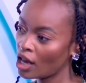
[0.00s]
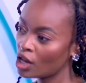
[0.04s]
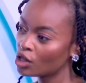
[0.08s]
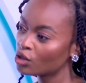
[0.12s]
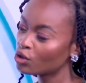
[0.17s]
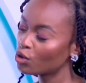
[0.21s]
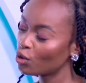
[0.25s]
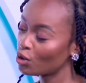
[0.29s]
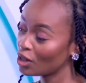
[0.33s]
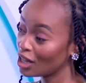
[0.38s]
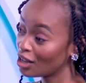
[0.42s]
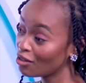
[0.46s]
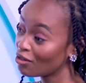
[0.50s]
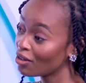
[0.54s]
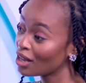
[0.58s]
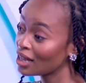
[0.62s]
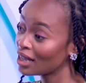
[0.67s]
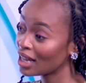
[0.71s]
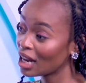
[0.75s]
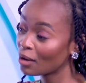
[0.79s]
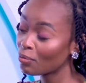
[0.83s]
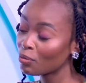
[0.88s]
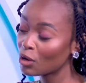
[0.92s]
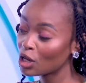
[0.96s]
So even
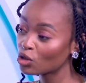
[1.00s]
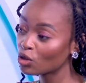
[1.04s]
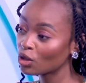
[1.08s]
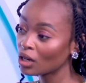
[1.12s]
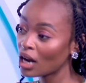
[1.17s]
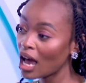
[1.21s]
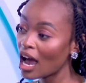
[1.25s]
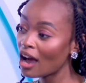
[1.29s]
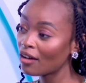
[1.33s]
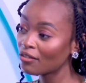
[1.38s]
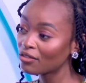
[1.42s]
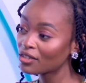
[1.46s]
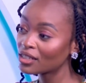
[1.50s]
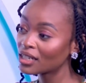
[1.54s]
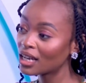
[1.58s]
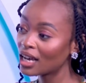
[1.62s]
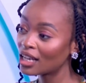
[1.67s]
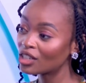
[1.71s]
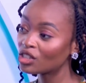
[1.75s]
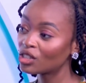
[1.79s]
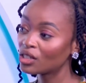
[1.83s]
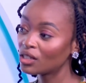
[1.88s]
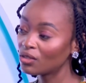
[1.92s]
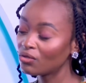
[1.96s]
that person, after
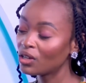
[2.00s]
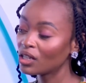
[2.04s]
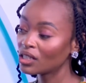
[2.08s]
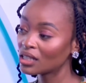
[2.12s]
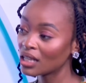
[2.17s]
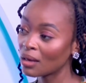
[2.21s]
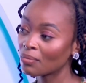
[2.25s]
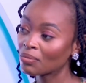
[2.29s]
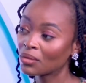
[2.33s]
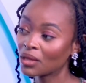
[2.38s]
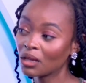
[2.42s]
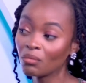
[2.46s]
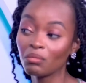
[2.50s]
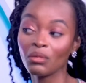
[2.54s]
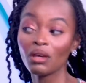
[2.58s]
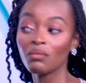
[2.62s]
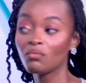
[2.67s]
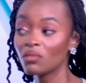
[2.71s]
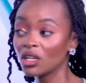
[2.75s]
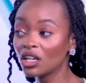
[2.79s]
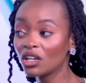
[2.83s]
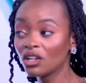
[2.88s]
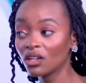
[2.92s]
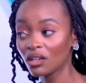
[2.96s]
achieving something
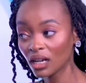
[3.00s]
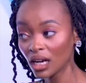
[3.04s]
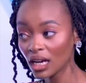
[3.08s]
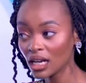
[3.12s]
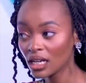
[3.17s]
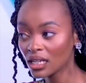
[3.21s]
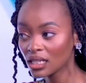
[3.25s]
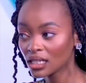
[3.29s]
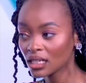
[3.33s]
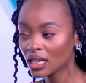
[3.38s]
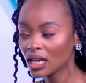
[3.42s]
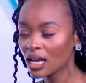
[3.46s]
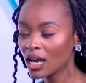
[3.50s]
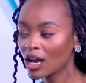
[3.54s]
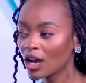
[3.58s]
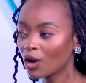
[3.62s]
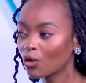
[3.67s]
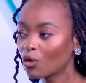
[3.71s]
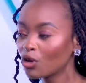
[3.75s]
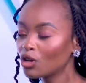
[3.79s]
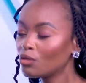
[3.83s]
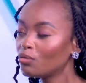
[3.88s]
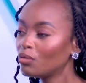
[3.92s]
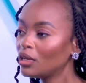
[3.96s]
maybe great,
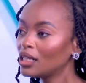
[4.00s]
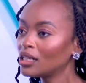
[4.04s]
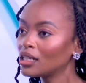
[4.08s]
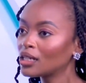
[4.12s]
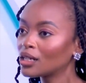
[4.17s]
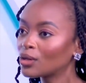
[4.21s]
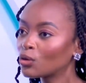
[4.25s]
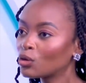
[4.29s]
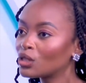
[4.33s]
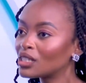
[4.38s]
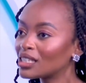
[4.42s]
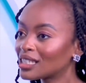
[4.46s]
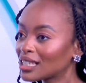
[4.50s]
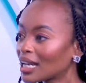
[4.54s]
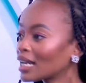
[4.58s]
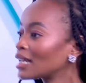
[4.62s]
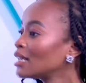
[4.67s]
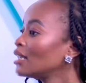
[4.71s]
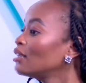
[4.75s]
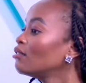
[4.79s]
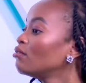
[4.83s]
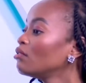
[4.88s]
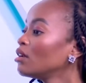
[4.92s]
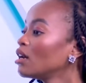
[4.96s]
could start
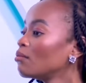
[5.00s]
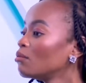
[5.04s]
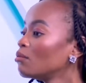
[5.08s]
living a